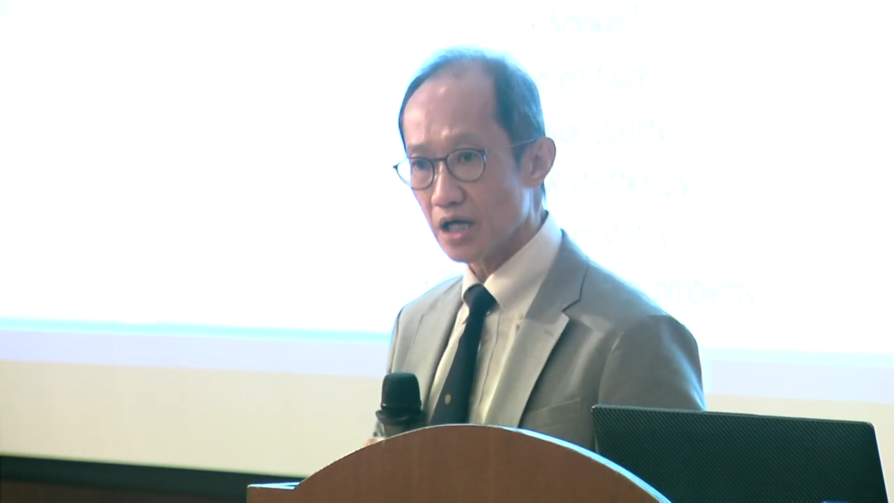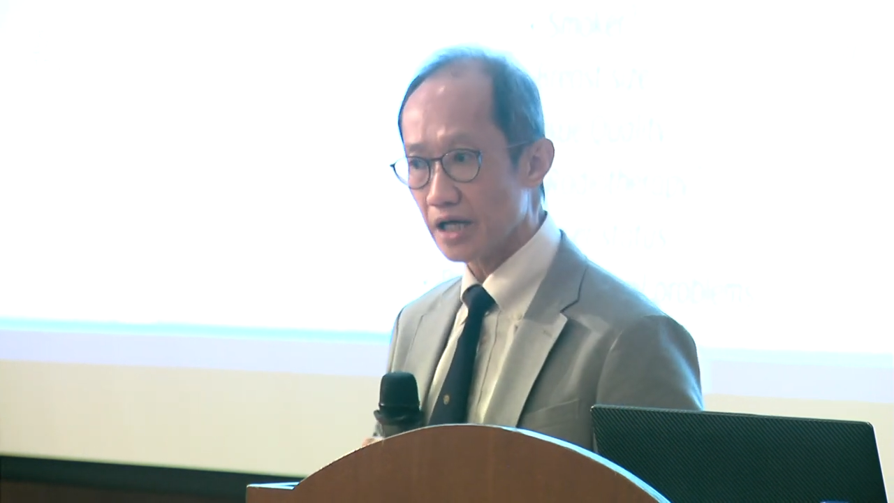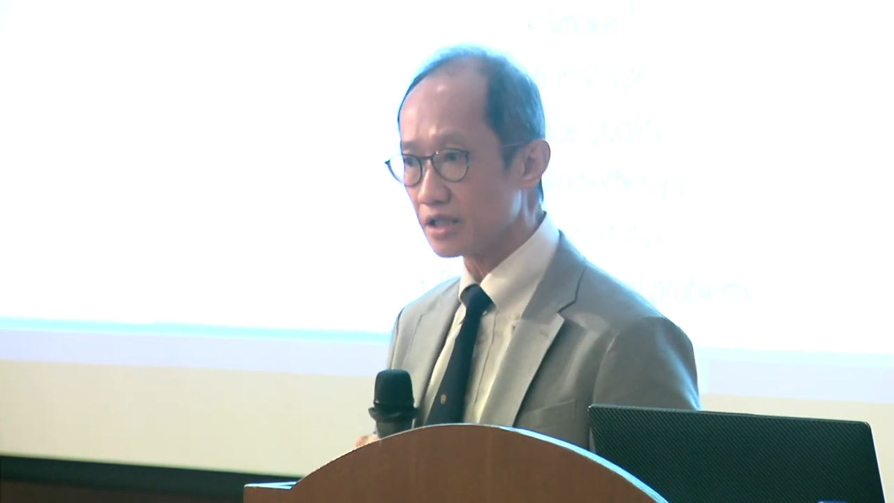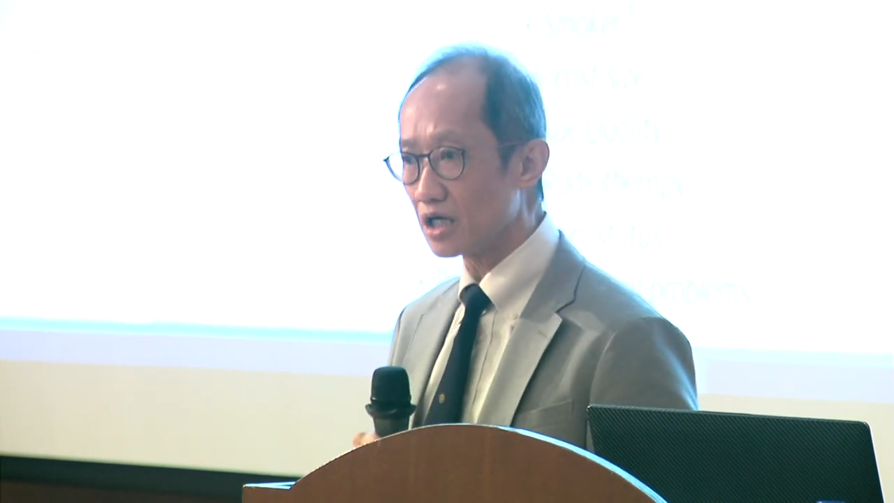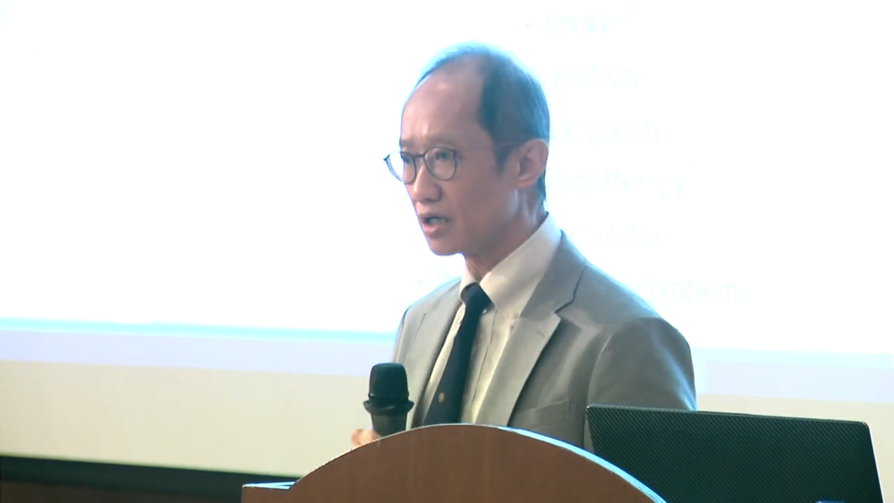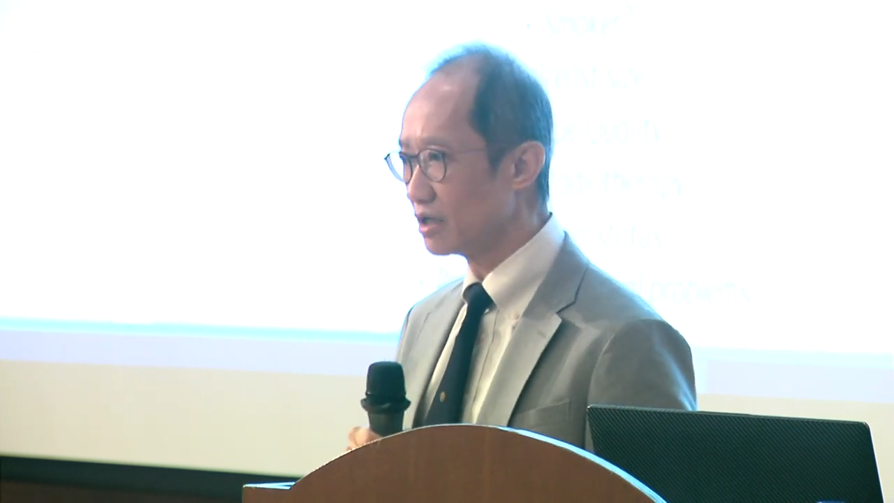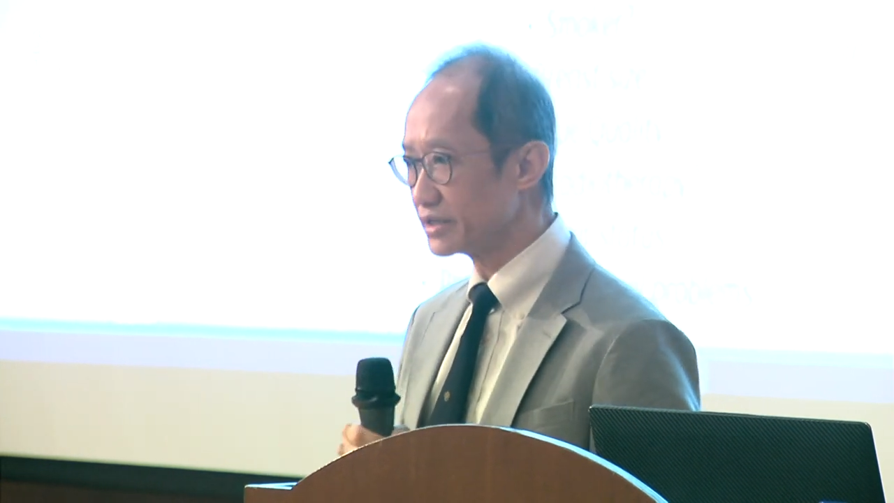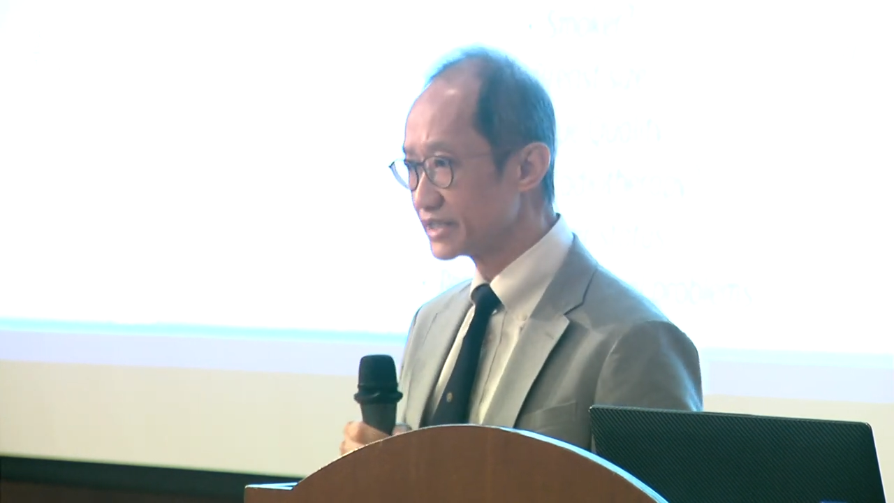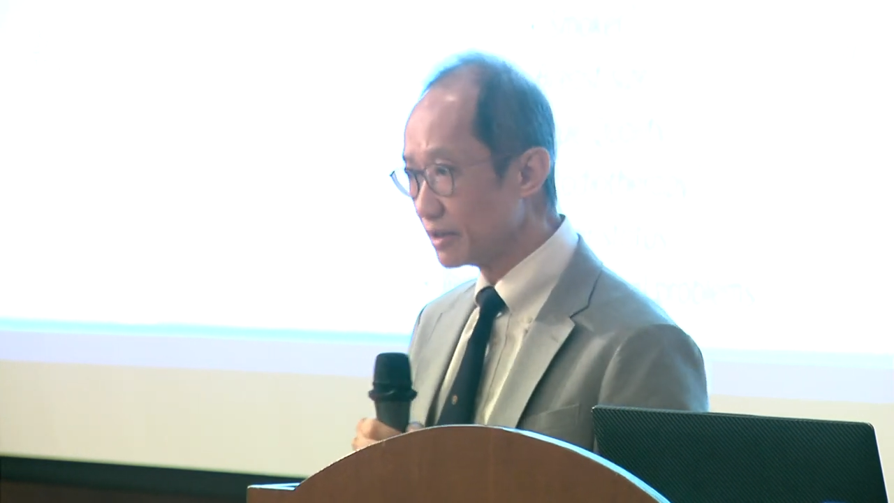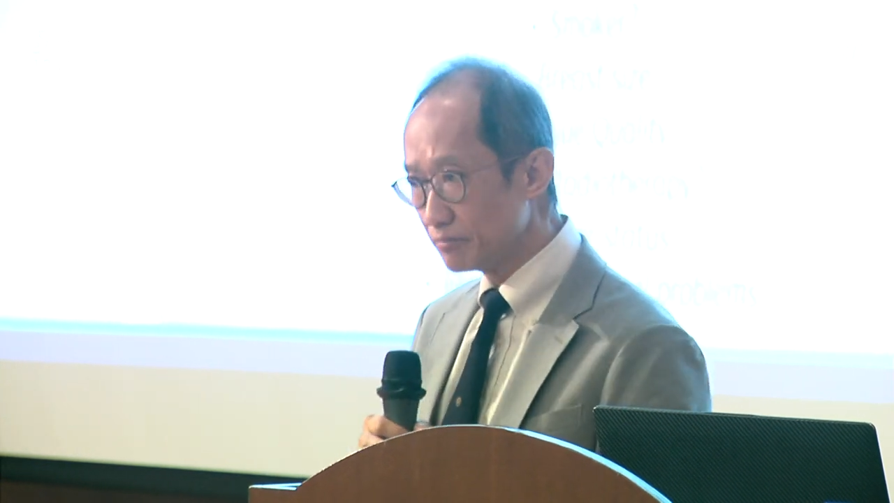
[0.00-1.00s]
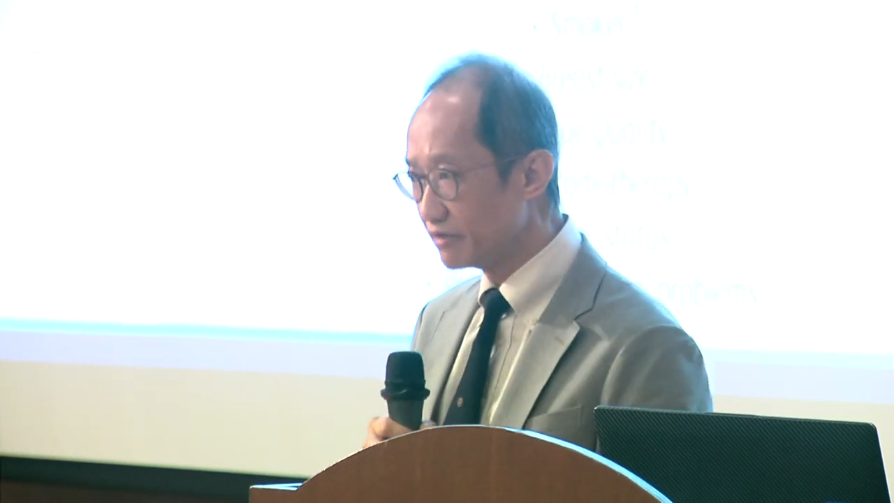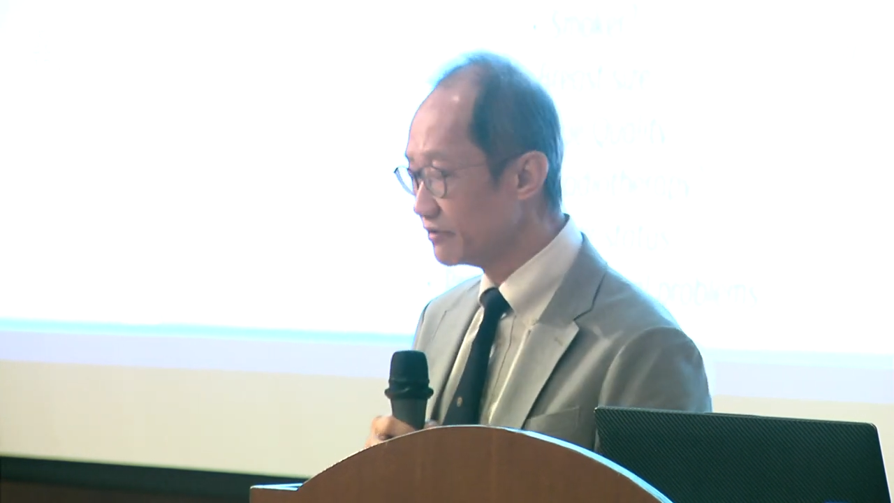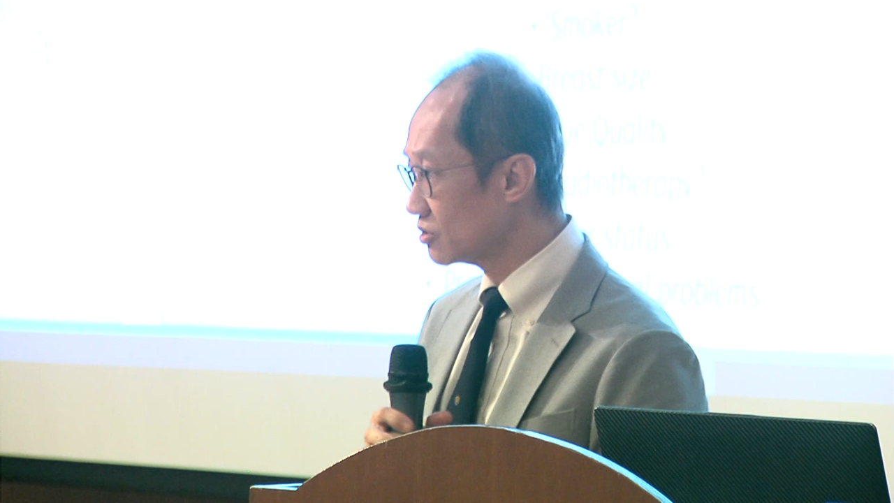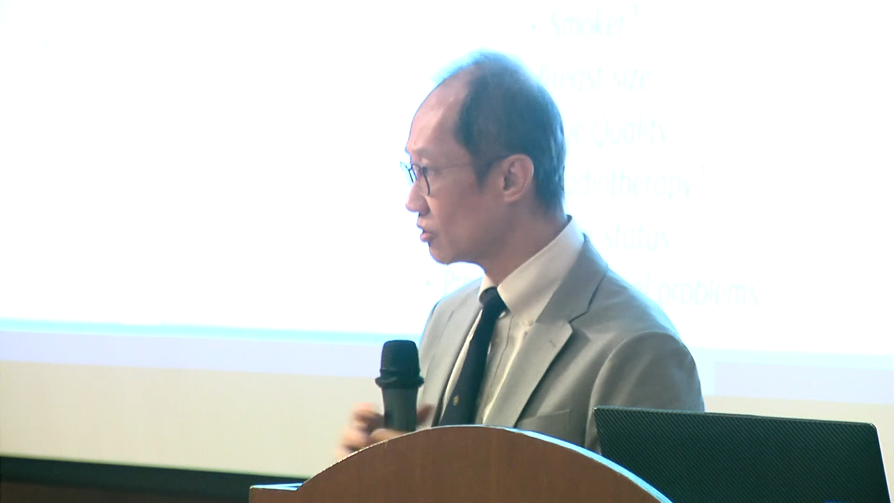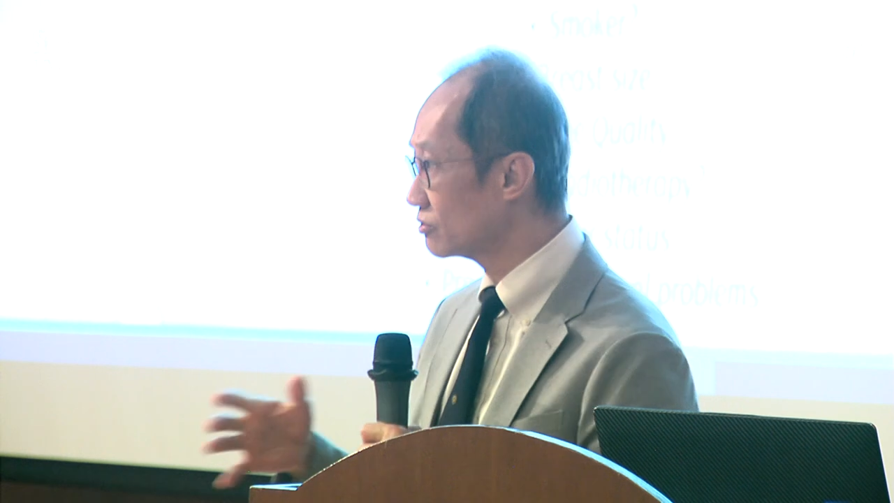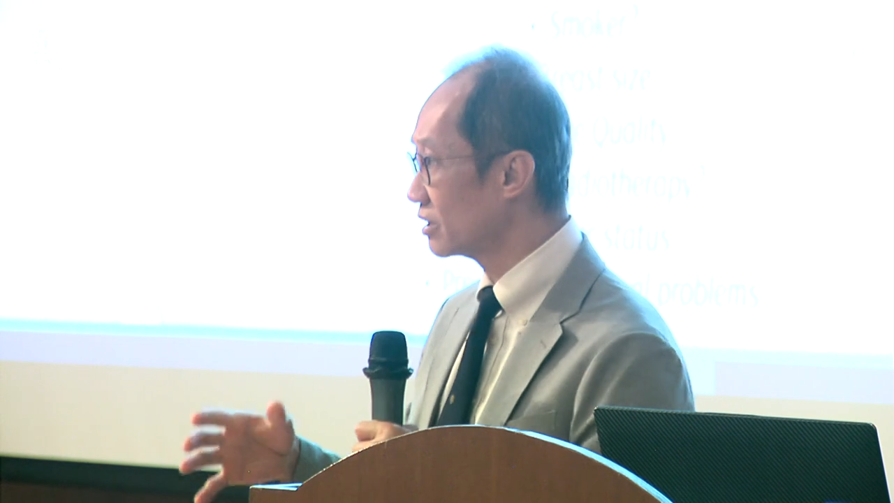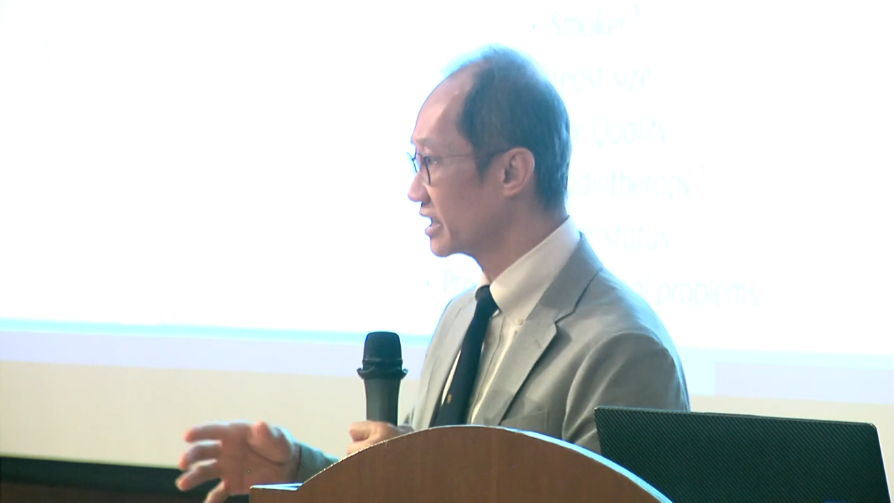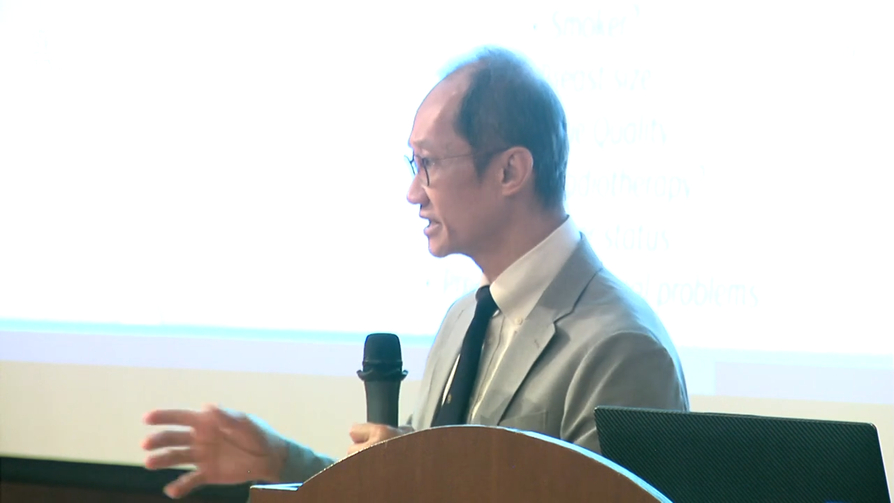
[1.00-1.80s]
And, and some even go to an